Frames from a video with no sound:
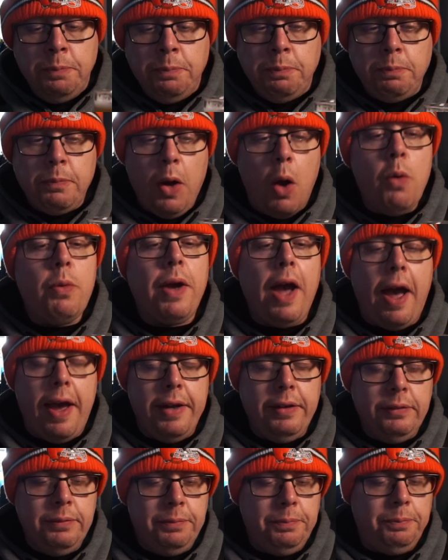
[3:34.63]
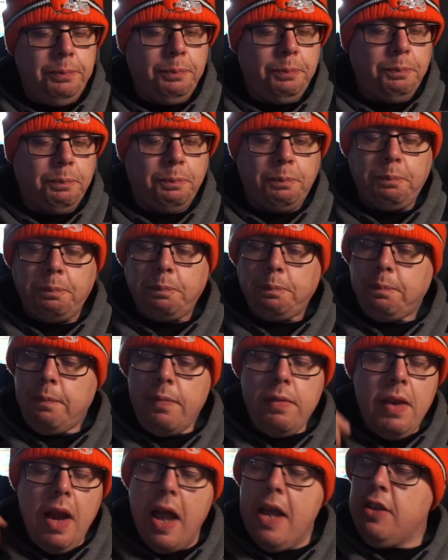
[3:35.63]
Okay.
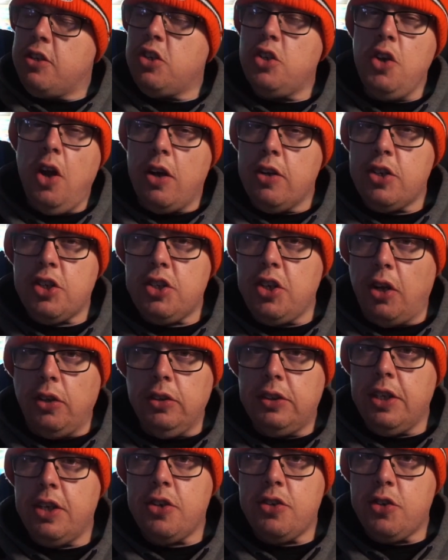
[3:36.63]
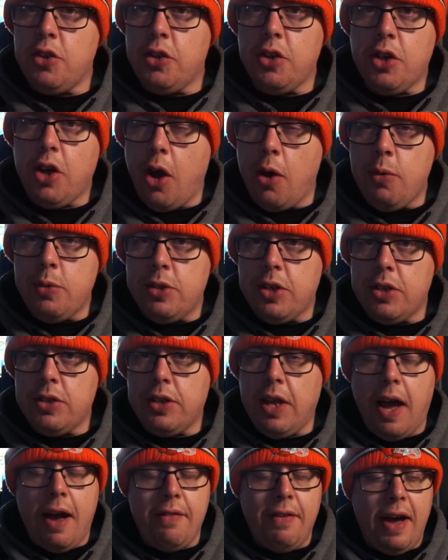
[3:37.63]
It's not as salty as other Goses
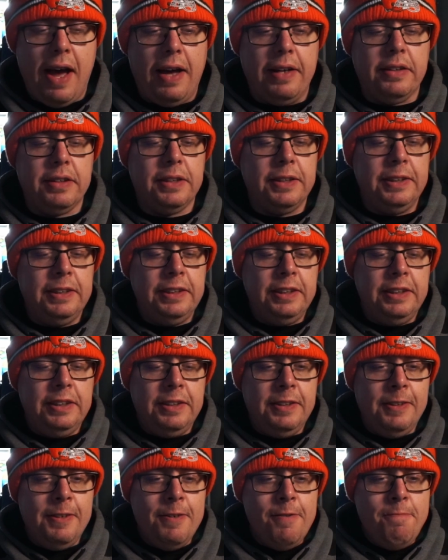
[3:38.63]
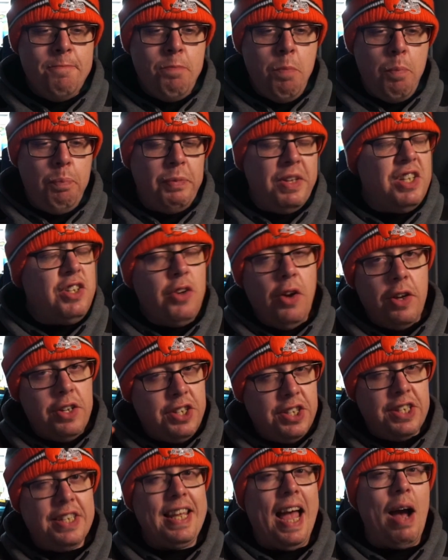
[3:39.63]
that I've had. It's not as
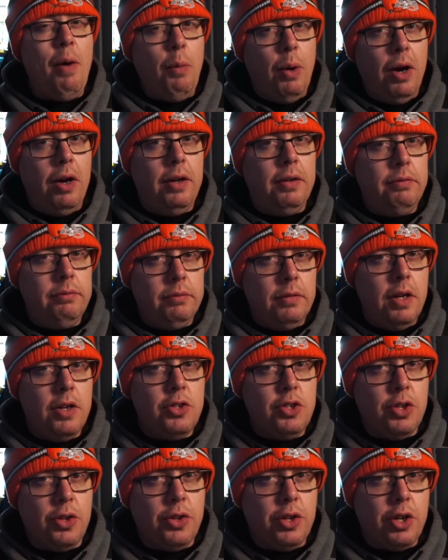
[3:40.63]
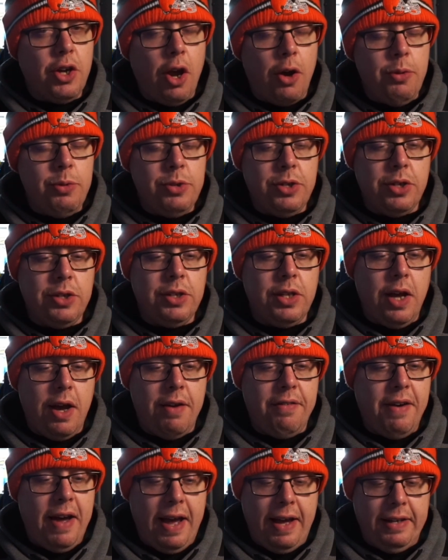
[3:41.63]
sour as other Goses that
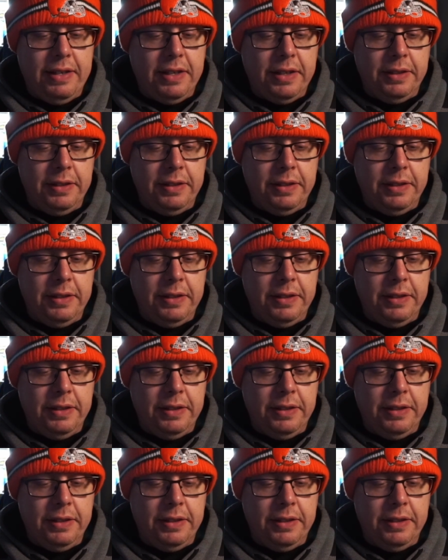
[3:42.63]
I've had.